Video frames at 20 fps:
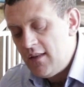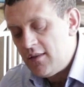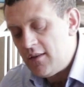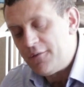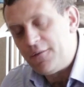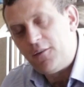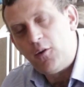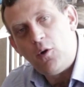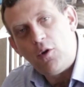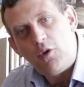The
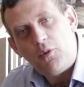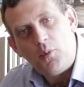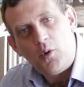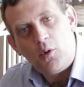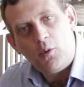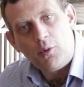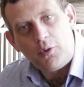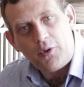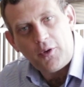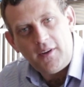floors were
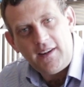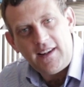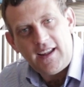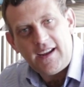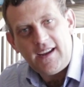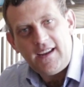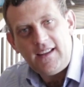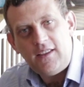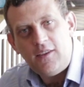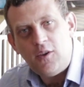also
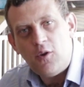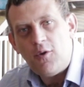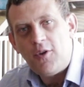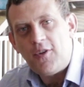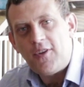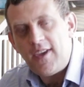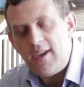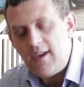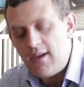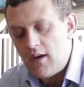laid
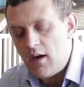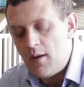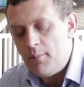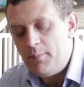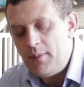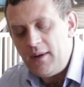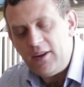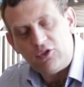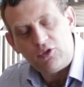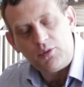using
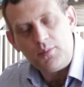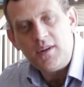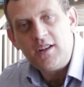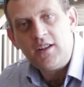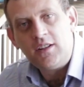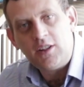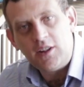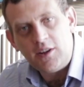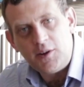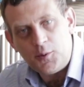
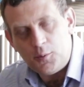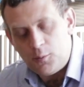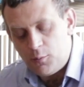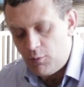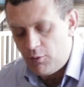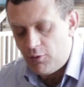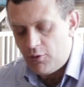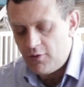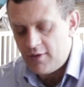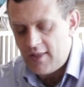bitumen
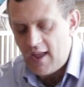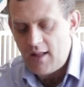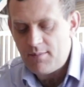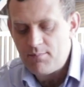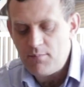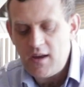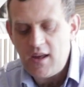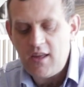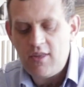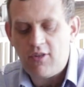glues.
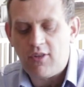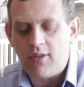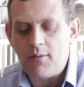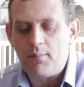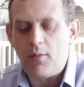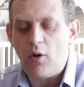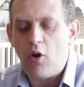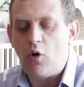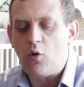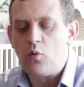That means the
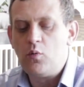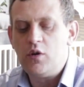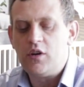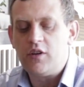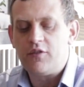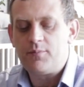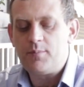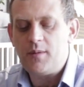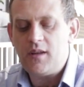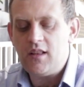block would
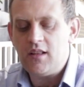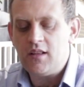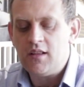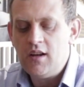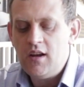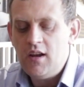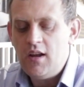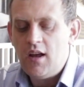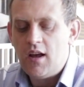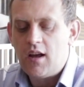have been
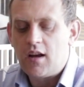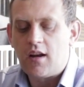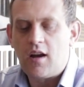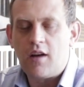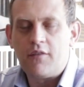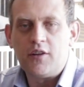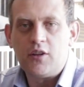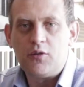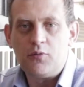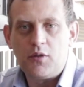
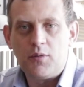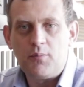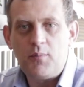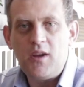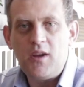covered with